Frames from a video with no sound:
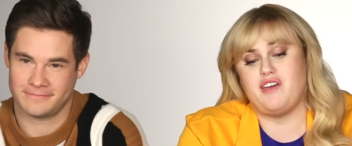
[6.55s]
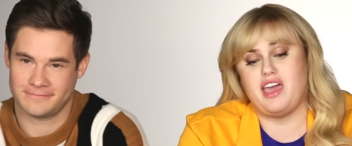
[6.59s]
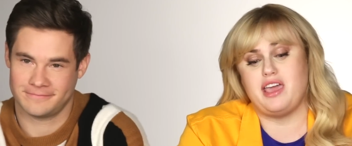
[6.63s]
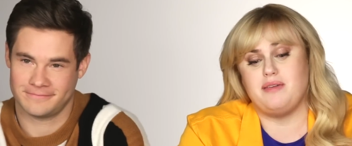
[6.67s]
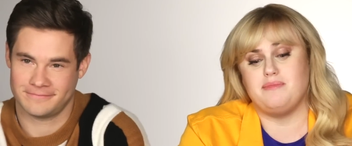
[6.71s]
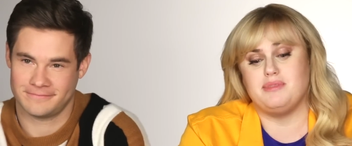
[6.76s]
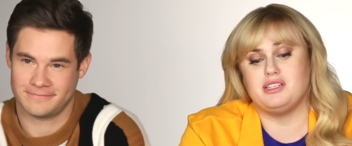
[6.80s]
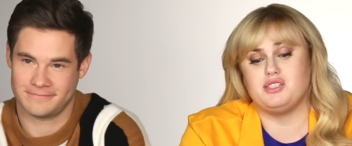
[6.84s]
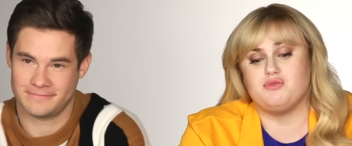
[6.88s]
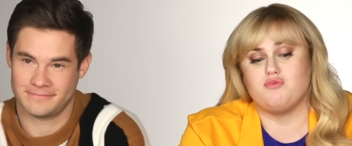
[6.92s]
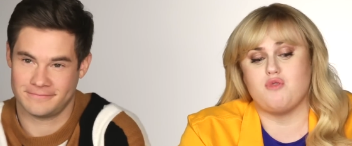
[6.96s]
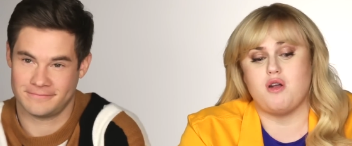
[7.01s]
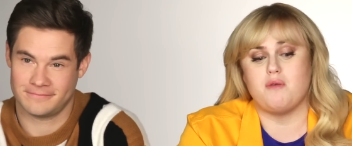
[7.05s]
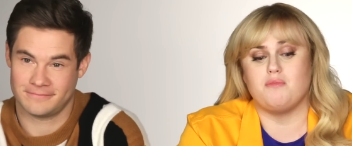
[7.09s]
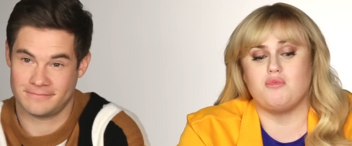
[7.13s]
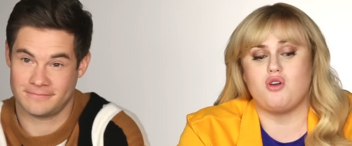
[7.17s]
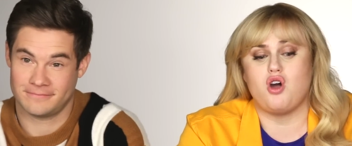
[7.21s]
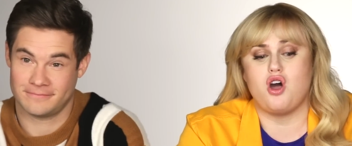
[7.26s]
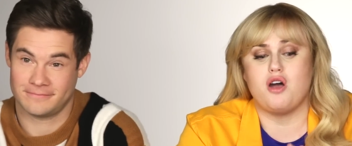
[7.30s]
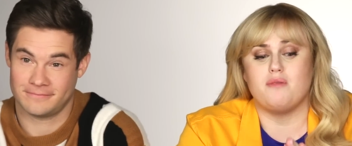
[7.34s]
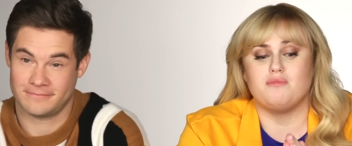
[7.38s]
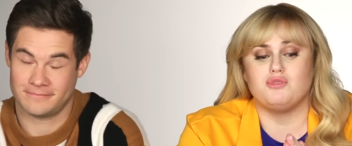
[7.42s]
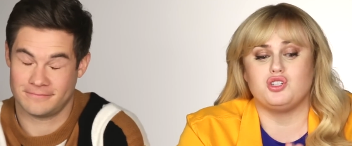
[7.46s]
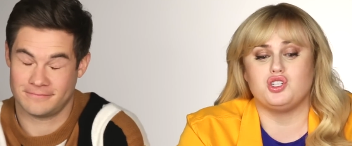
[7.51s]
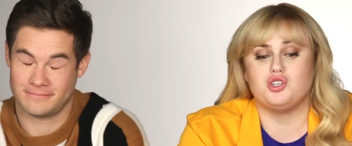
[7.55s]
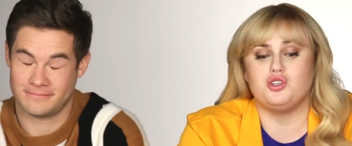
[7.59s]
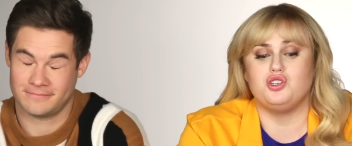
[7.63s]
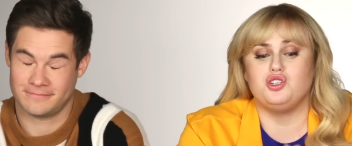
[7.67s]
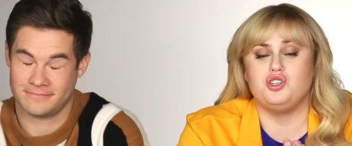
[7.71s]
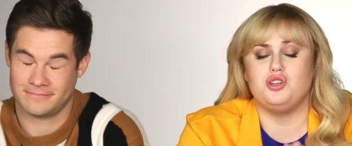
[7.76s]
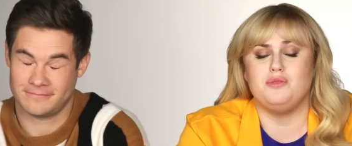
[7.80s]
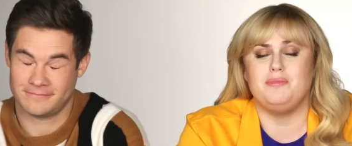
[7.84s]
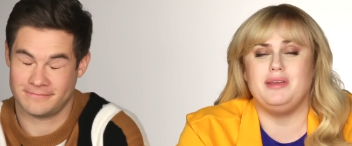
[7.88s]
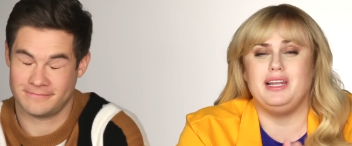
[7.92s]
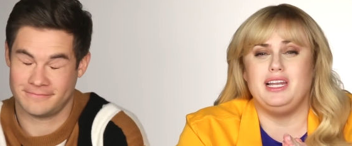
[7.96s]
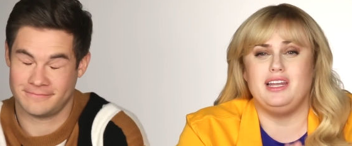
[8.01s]
Speaker 1: Famous Rom-Com
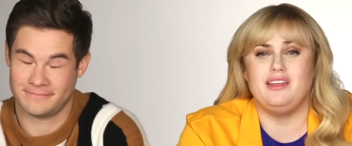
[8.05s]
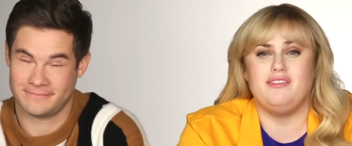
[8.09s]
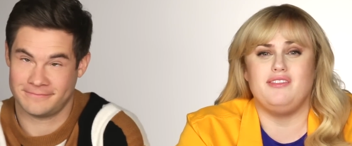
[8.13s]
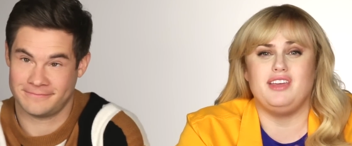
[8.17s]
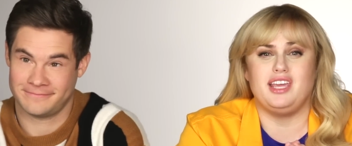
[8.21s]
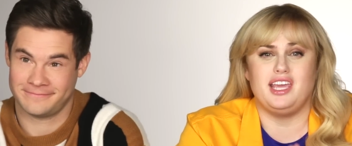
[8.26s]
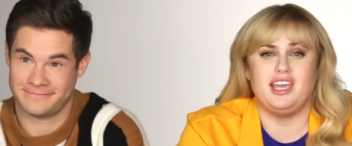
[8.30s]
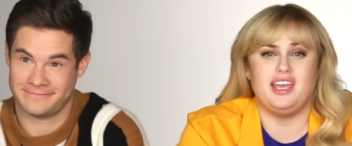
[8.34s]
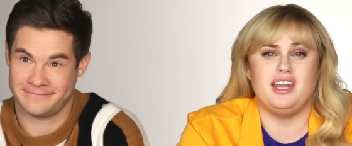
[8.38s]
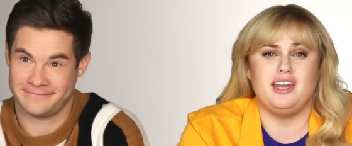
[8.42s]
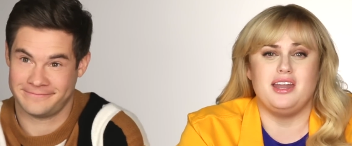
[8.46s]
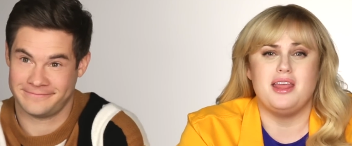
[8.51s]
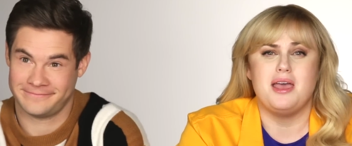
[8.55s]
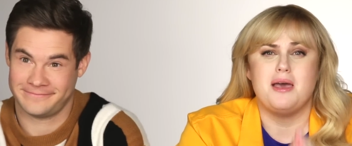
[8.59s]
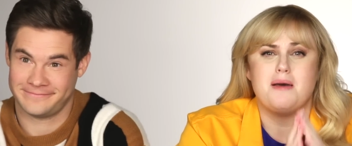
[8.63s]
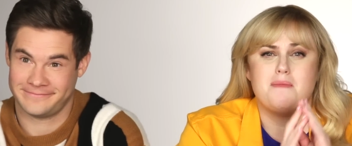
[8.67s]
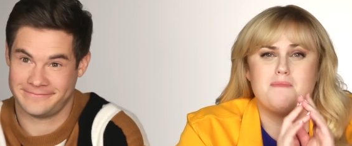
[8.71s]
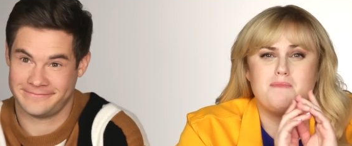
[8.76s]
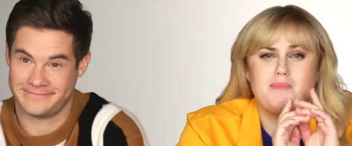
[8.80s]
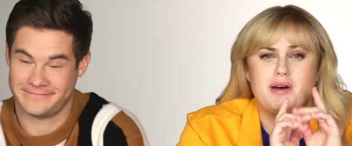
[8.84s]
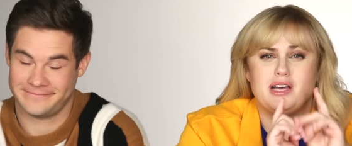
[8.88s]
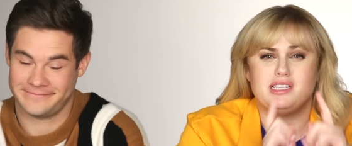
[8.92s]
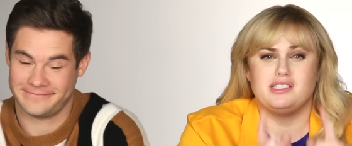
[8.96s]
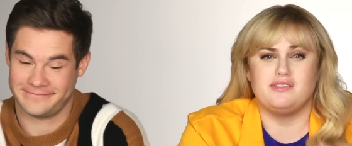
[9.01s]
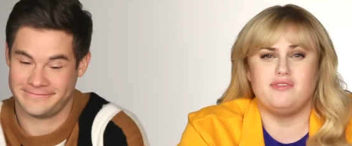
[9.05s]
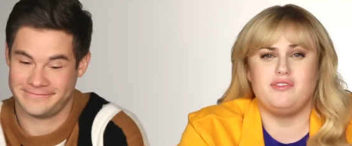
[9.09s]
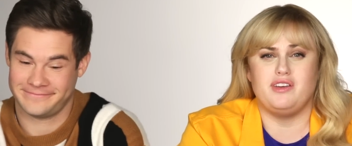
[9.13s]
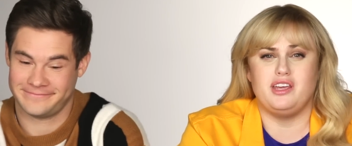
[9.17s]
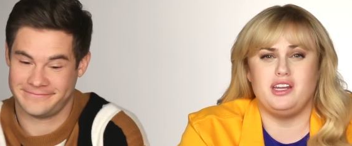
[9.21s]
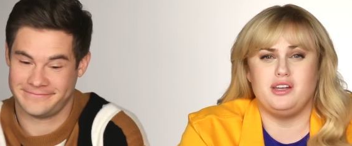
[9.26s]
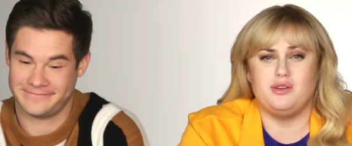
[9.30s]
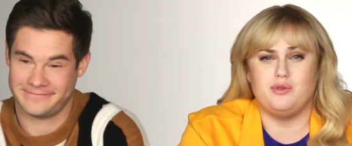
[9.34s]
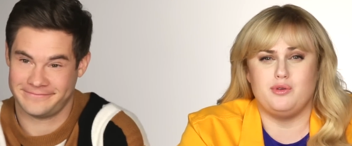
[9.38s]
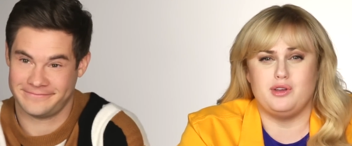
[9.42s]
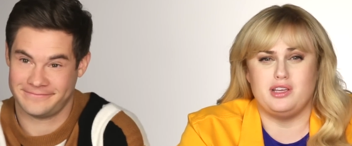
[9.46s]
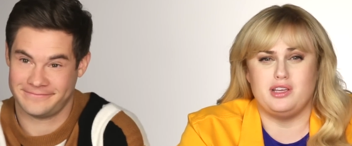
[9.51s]
Should You Be Living In BuzzFeed